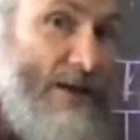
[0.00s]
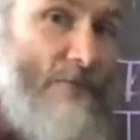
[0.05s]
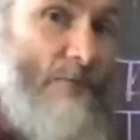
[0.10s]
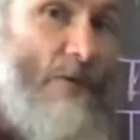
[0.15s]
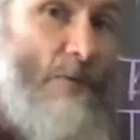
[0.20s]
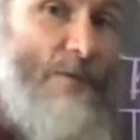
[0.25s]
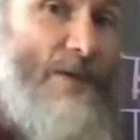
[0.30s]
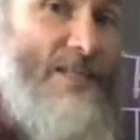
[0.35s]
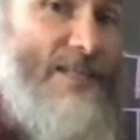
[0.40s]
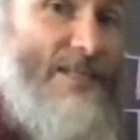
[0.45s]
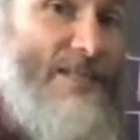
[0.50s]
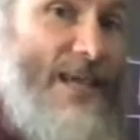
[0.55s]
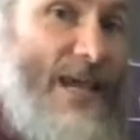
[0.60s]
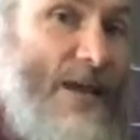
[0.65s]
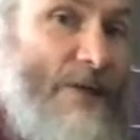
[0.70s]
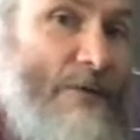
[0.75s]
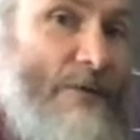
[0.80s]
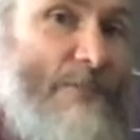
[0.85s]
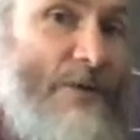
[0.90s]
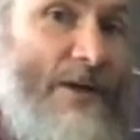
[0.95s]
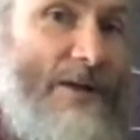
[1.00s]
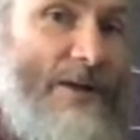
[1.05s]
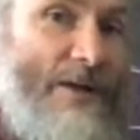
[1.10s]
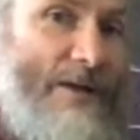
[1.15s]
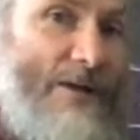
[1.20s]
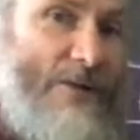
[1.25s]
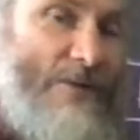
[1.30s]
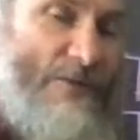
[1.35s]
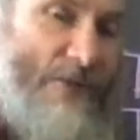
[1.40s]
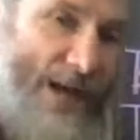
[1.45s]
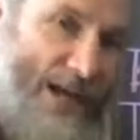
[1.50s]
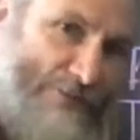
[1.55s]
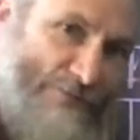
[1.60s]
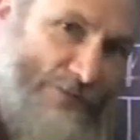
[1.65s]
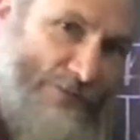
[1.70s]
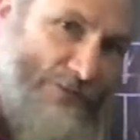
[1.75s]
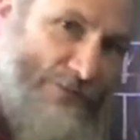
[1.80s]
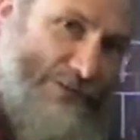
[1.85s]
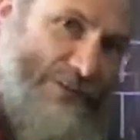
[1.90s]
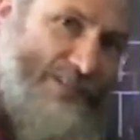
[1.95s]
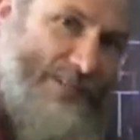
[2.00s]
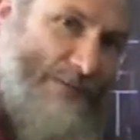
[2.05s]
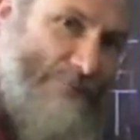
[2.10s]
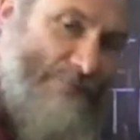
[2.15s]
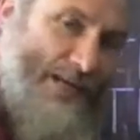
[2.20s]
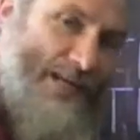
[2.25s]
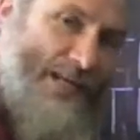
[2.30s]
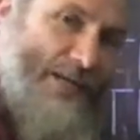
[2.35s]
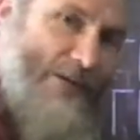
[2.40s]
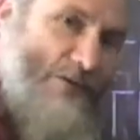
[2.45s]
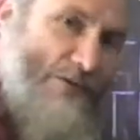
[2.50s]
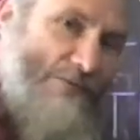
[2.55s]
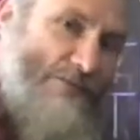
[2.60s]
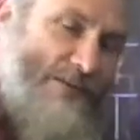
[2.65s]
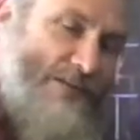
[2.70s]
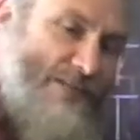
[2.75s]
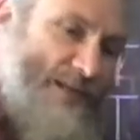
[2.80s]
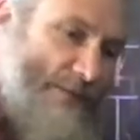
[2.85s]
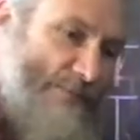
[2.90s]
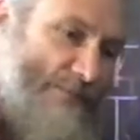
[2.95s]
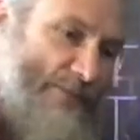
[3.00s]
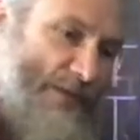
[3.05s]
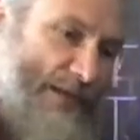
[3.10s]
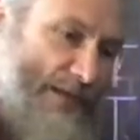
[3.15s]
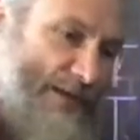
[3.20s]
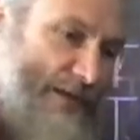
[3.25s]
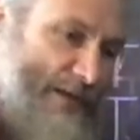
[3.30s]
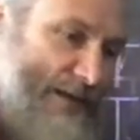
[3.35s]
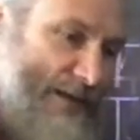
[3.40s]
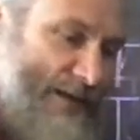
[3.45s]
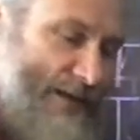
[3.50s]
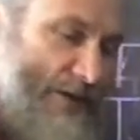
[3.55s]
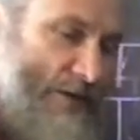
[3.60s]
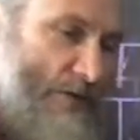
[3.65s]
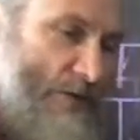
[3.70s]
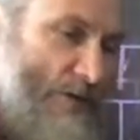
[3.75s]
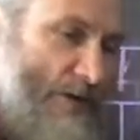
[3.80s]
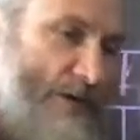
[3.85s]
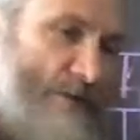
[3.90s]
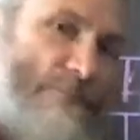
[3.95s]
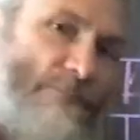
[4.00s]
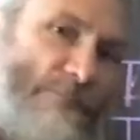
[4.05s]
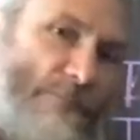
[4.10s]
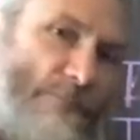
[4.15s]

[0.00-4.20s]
what we say when we're grateful to somebody or for something, or